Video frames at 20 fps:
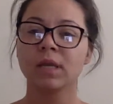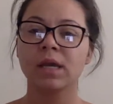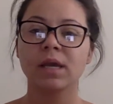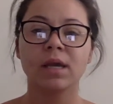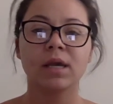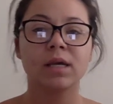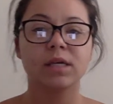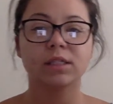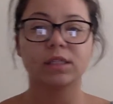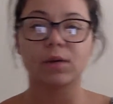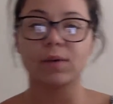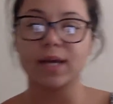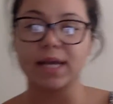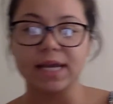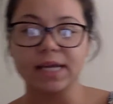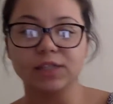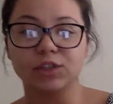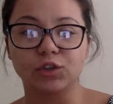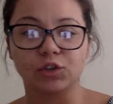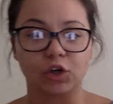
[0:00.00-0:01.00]
So
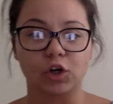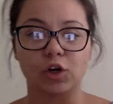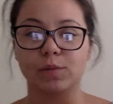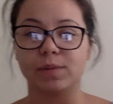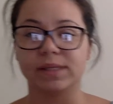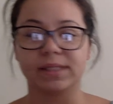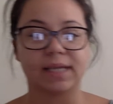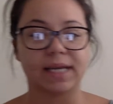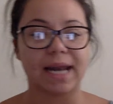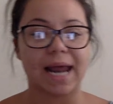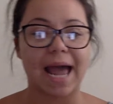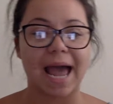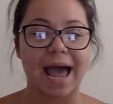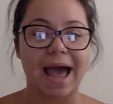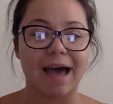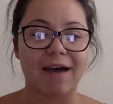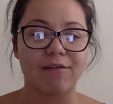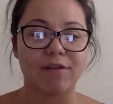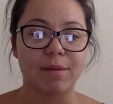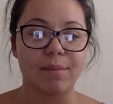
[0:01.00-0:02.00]
each group is going to
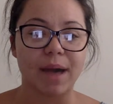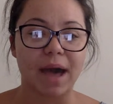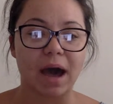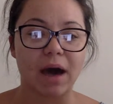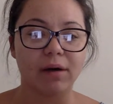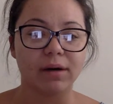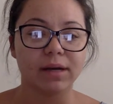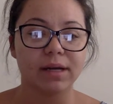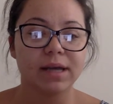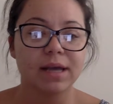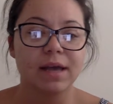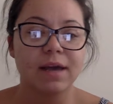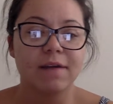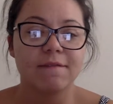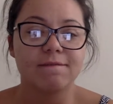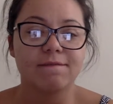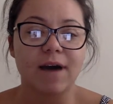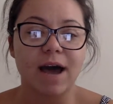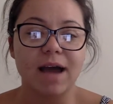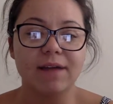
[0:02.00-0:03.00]
have about
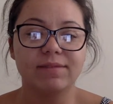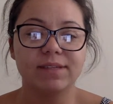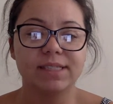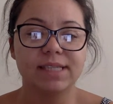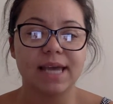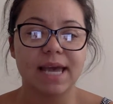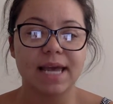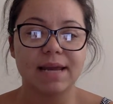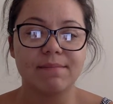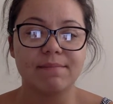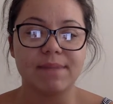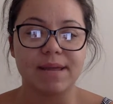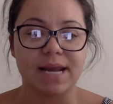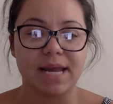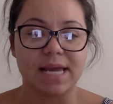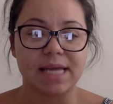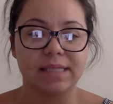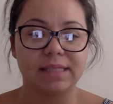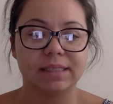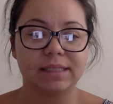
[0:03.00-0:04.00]
5 to 10
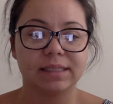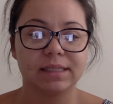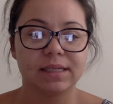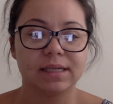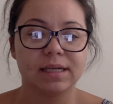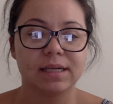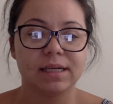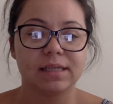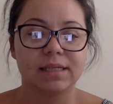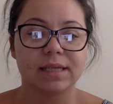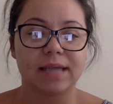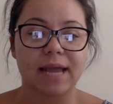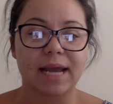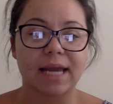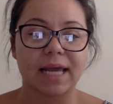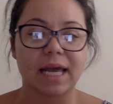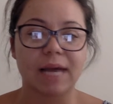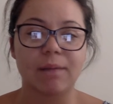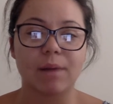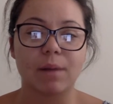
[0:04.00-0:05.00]
minutes to kind of
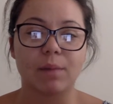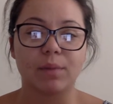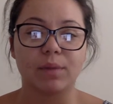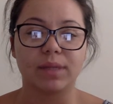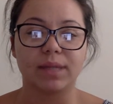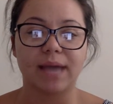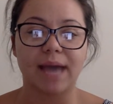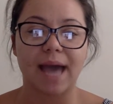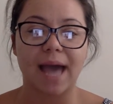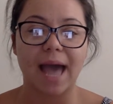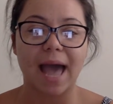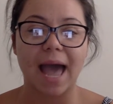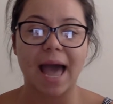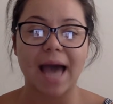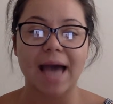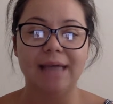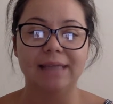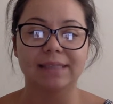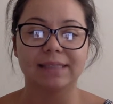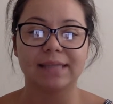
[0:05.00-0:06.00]
come up with that
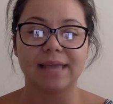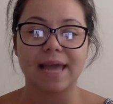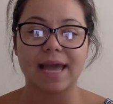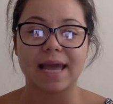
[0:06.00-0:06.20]
as they